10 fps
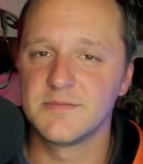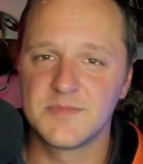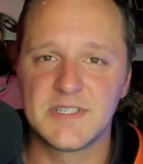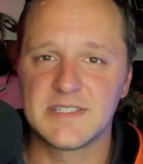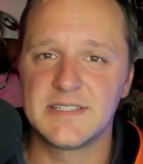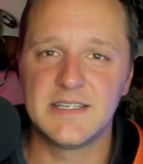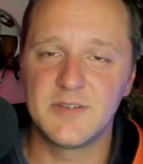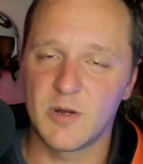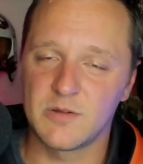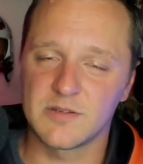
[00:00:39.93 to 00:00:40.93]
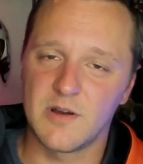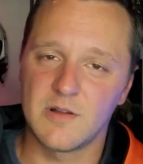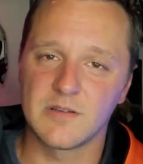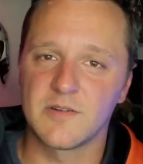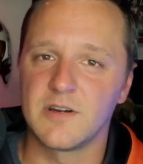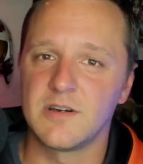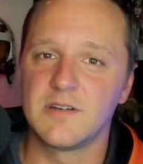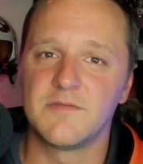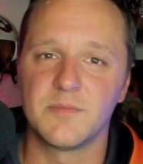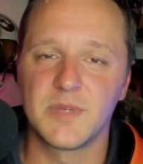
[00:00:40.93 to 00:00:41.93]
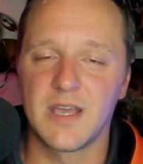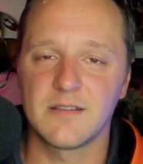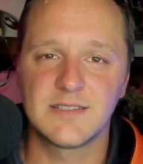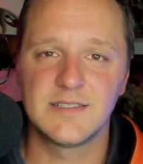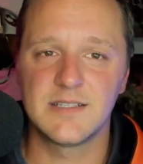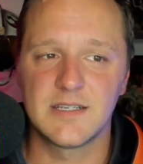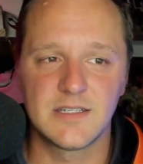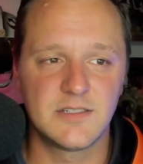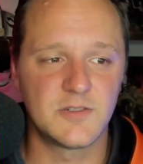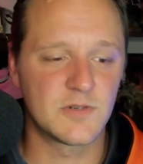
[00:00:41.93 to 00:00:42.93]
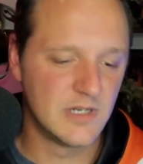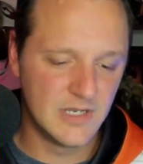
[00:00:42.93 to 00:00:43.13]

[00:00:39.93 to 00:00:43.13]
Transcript: $60 holocron from Galaxy's Edge, or